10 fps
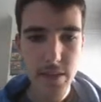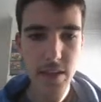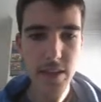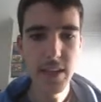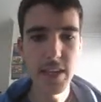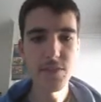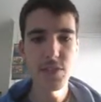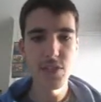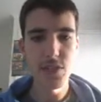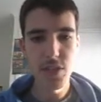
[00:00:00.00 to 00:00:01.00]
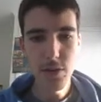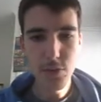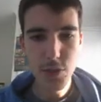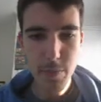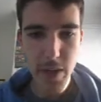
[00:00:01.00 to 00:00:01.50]
So that gives us a
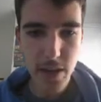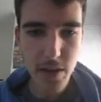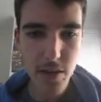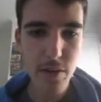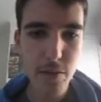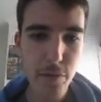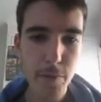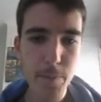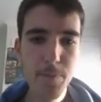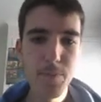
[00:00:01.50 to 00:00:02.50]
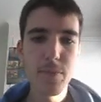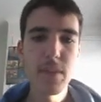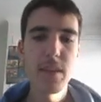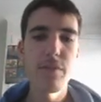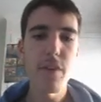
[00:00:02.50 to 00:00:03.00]
total spend of
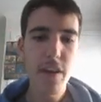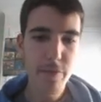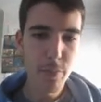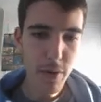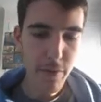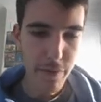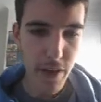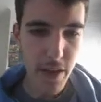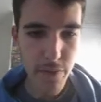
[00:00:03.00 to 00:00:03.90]
5.5